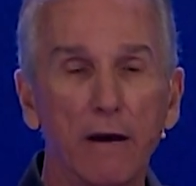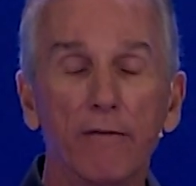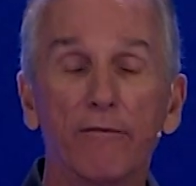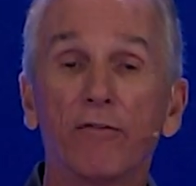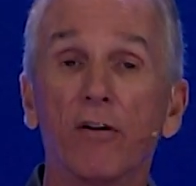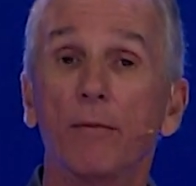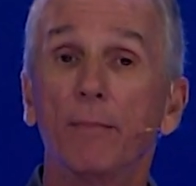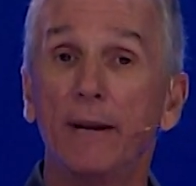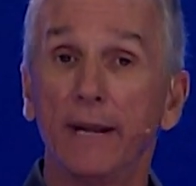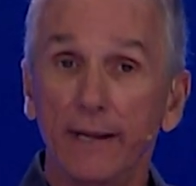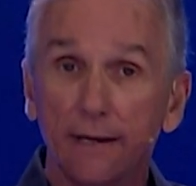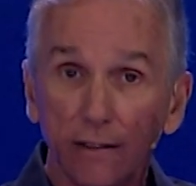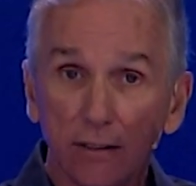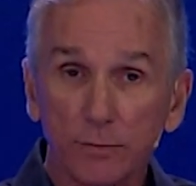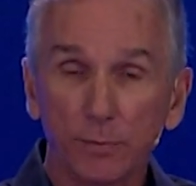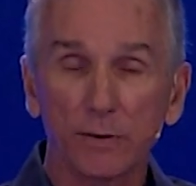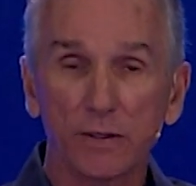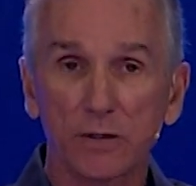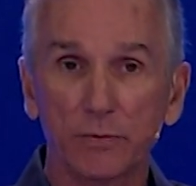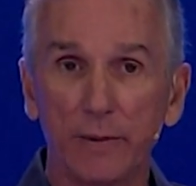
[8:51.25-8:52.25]
from
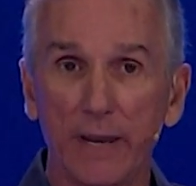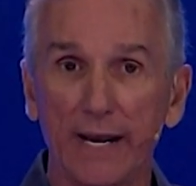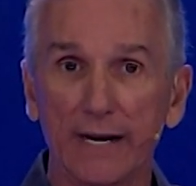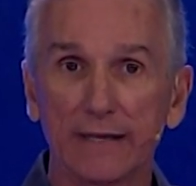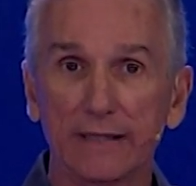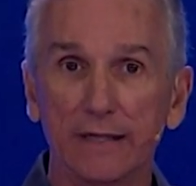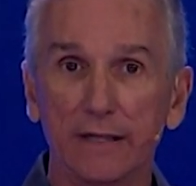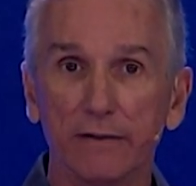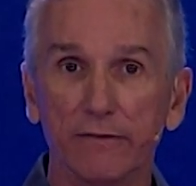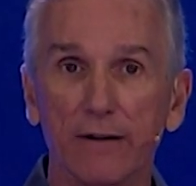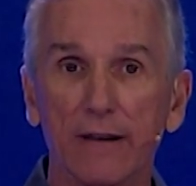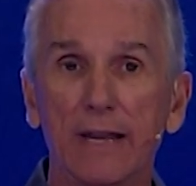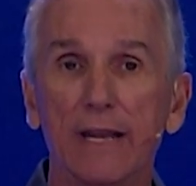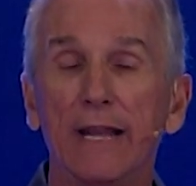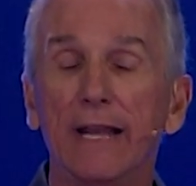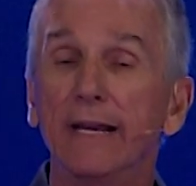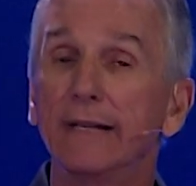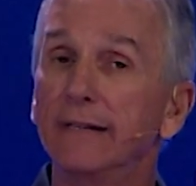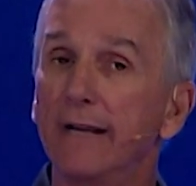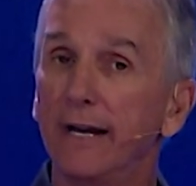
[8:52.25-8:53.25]
his perspective
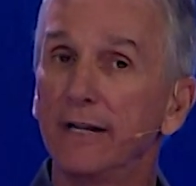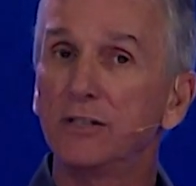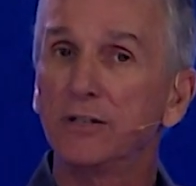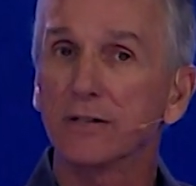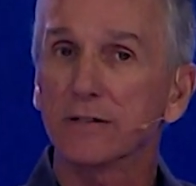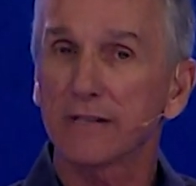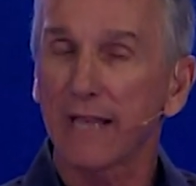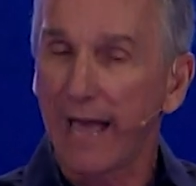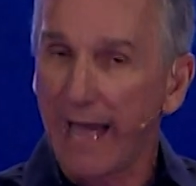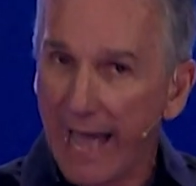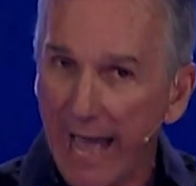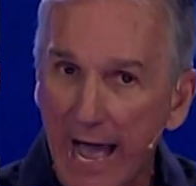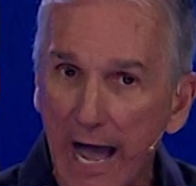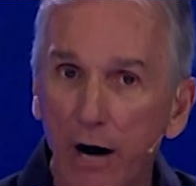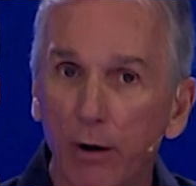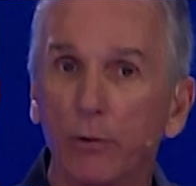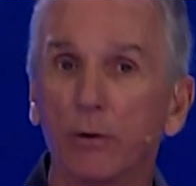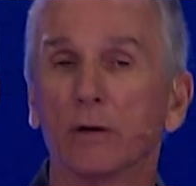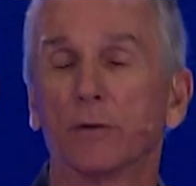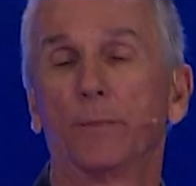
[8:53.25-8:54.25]
and not just
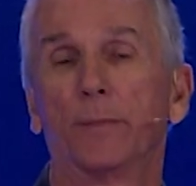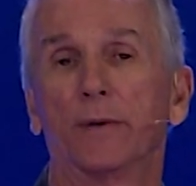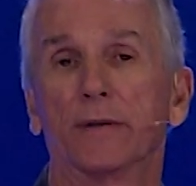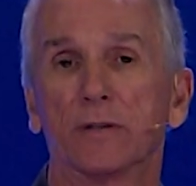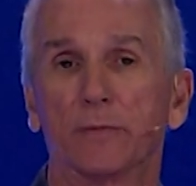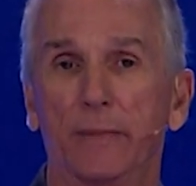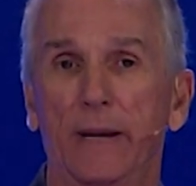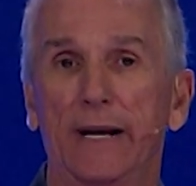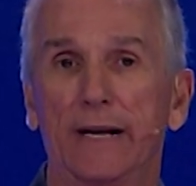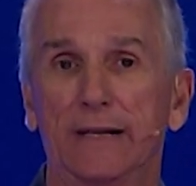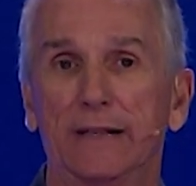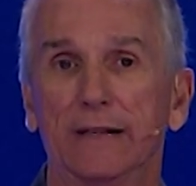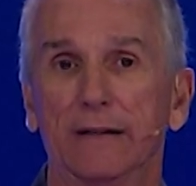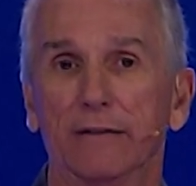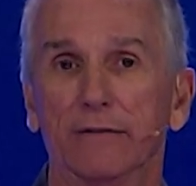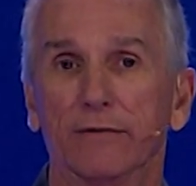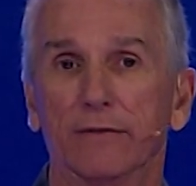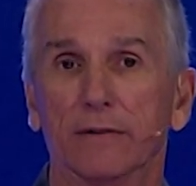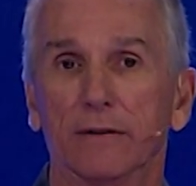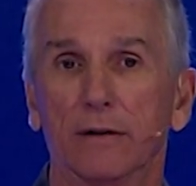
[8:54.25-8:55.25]
our
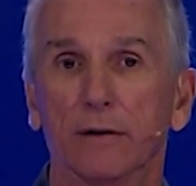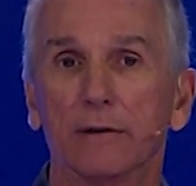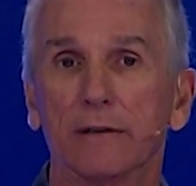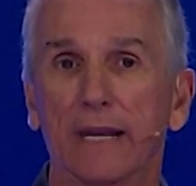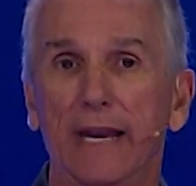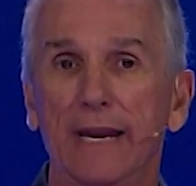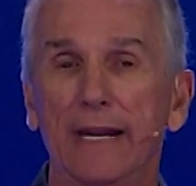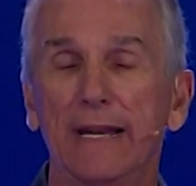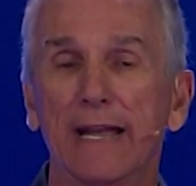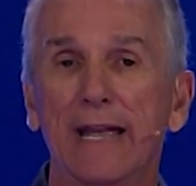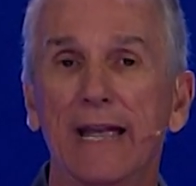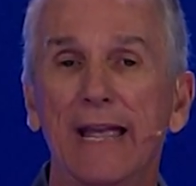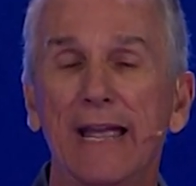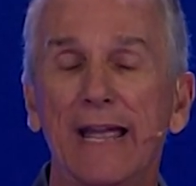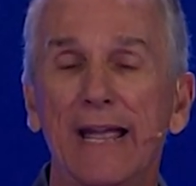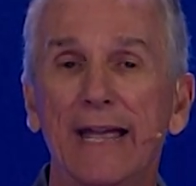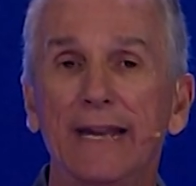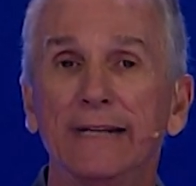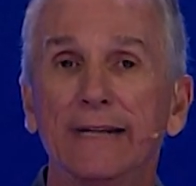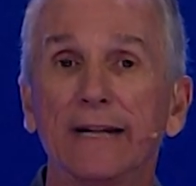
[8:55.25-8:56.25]
perspective okay
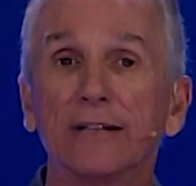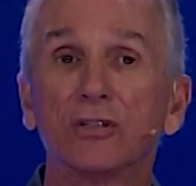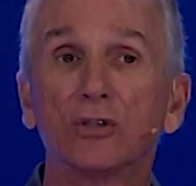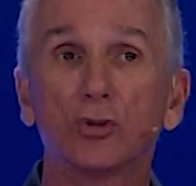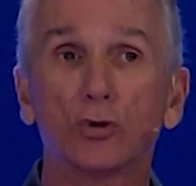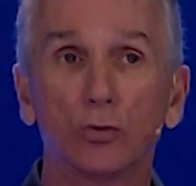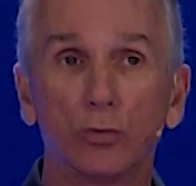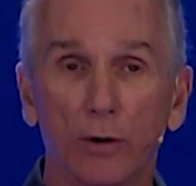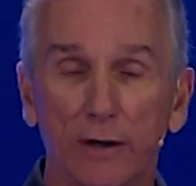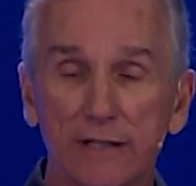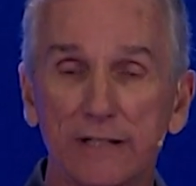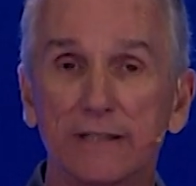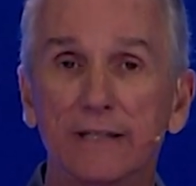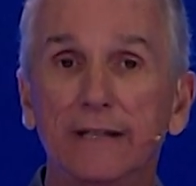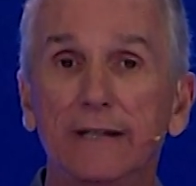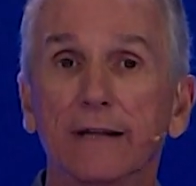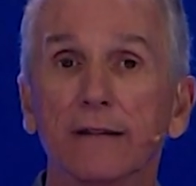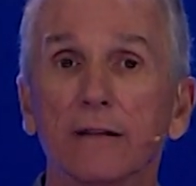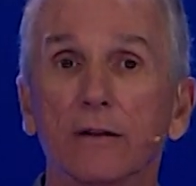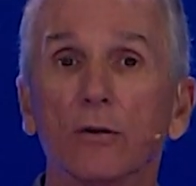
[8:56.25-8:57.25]
and that's
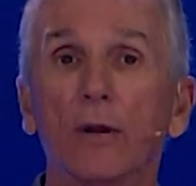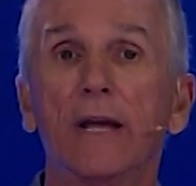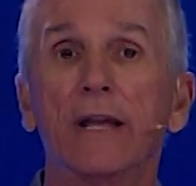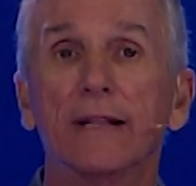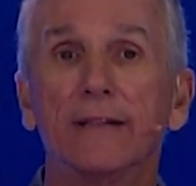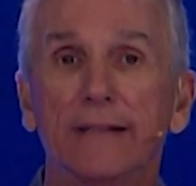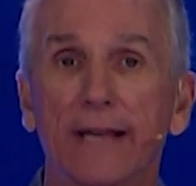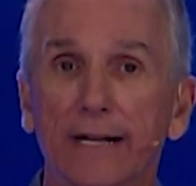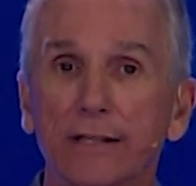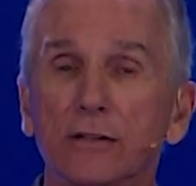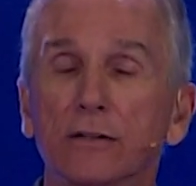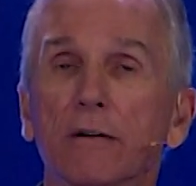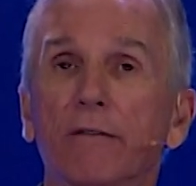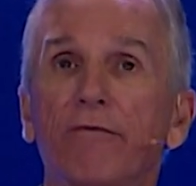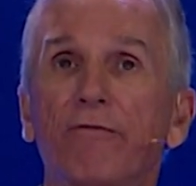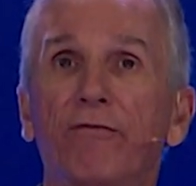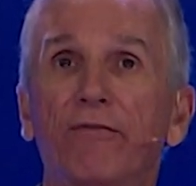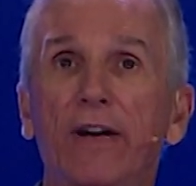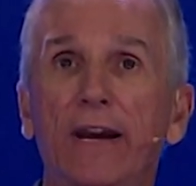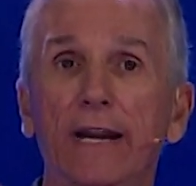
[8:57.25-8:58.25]
trusting in the that's the
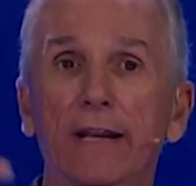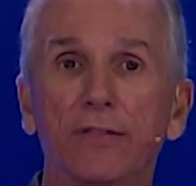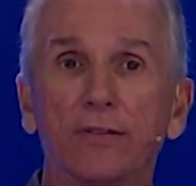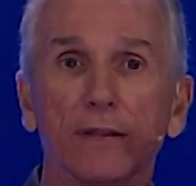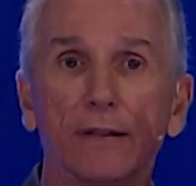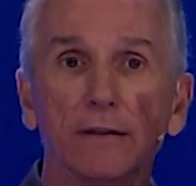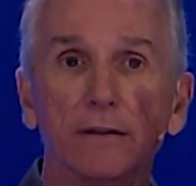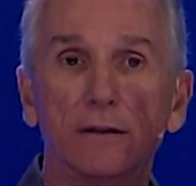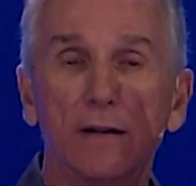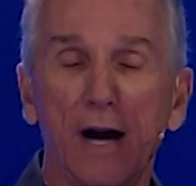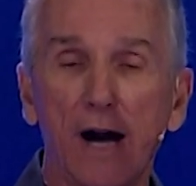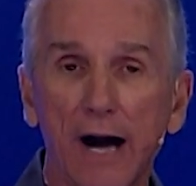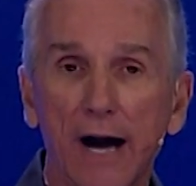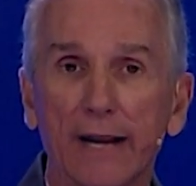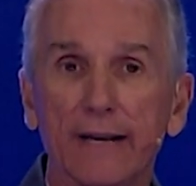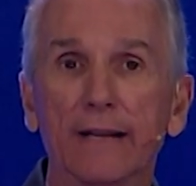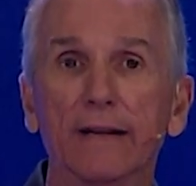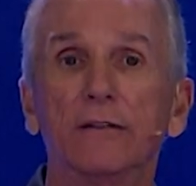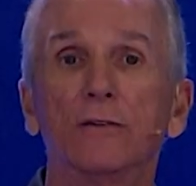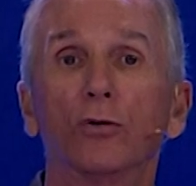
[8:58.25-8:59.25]
faith in
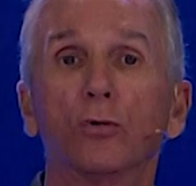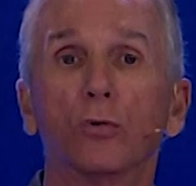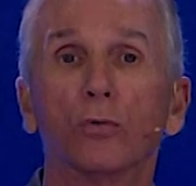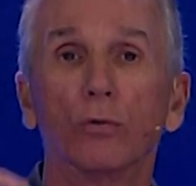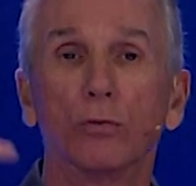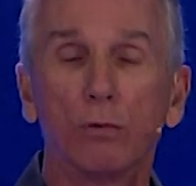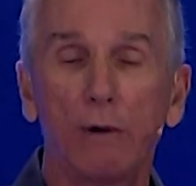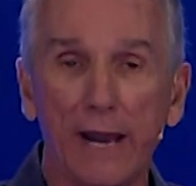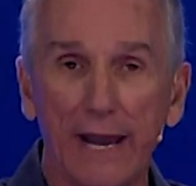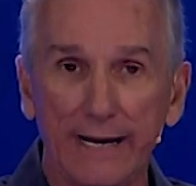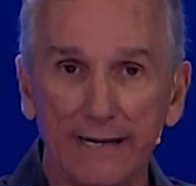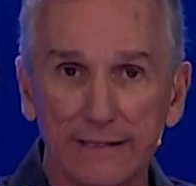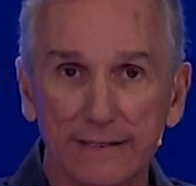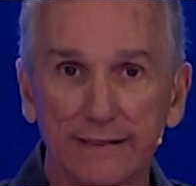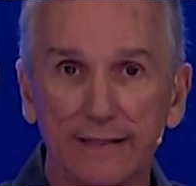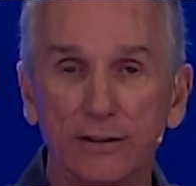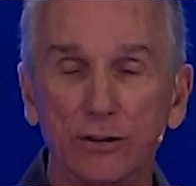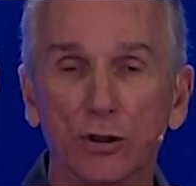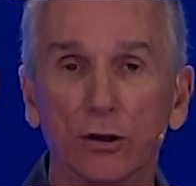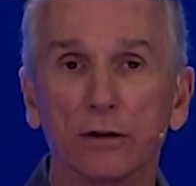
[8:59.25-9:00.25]
god in
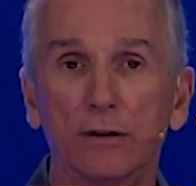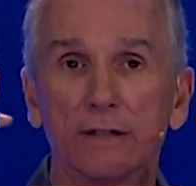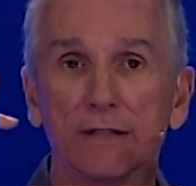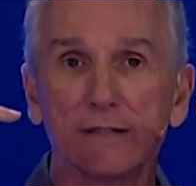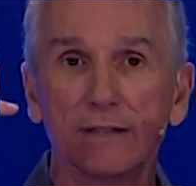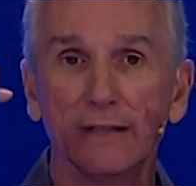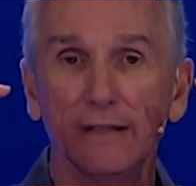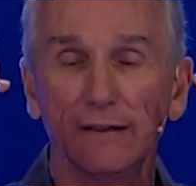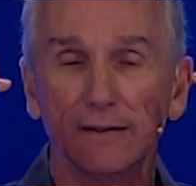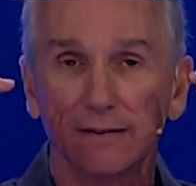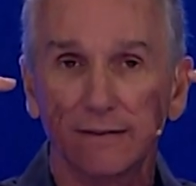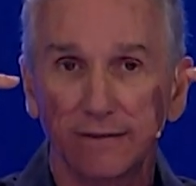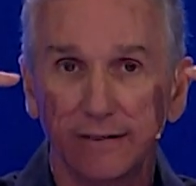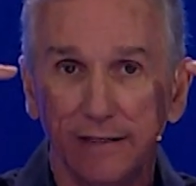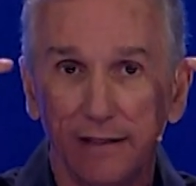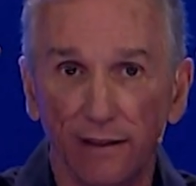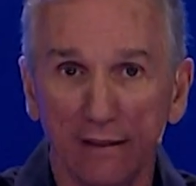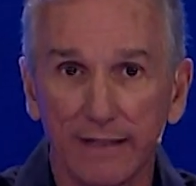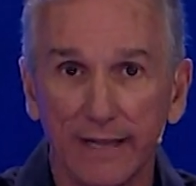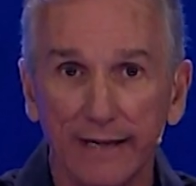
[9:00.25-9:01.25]
christ that you're going to see,
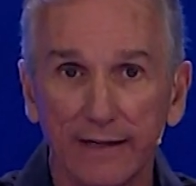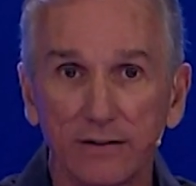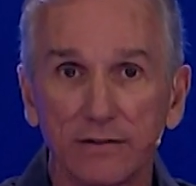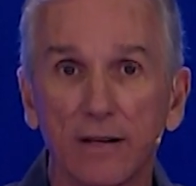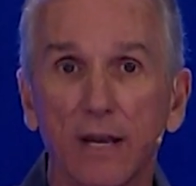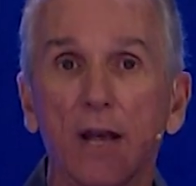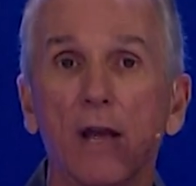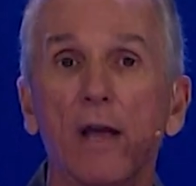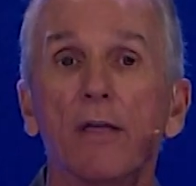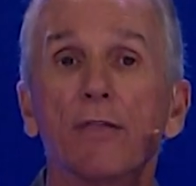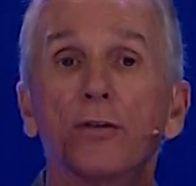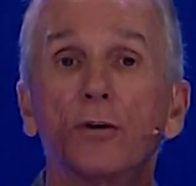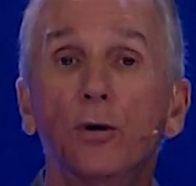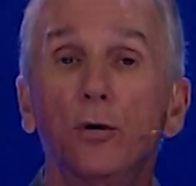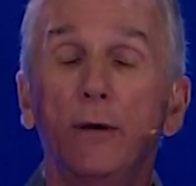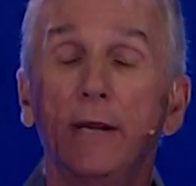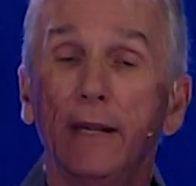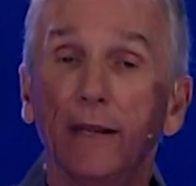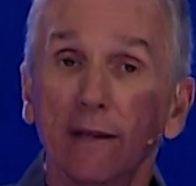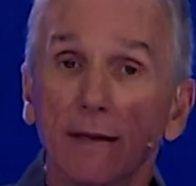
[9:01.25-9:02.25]
see things through
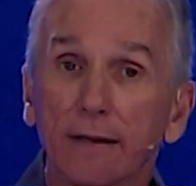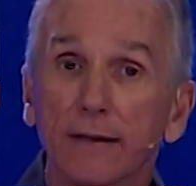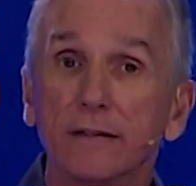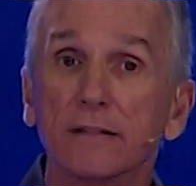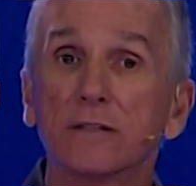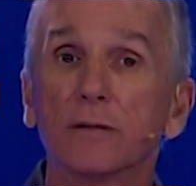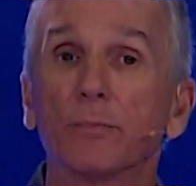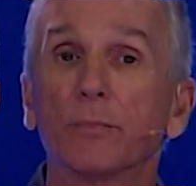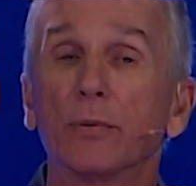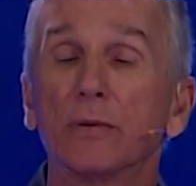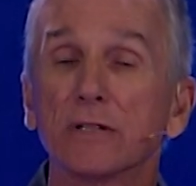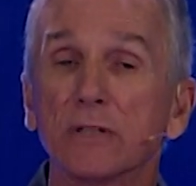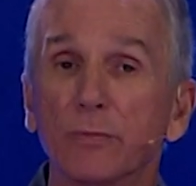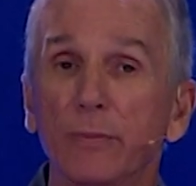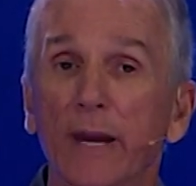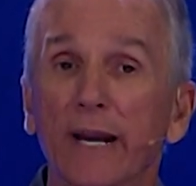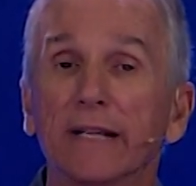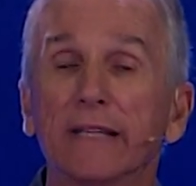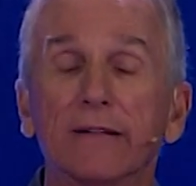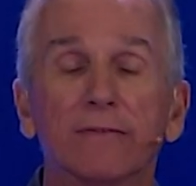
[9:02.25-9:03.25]
his
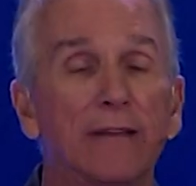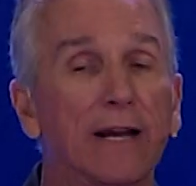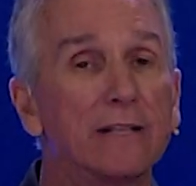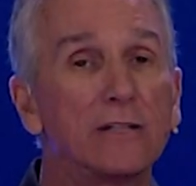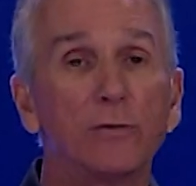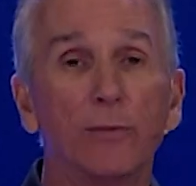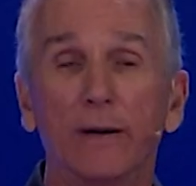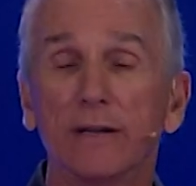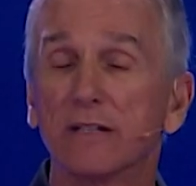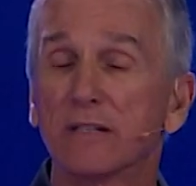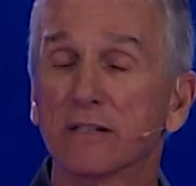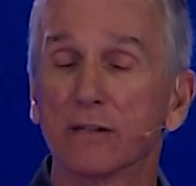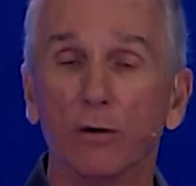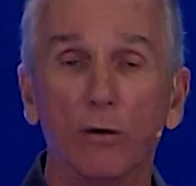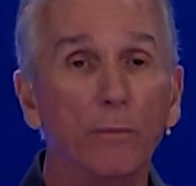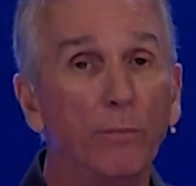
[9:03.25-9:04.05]
perspective that's why it's so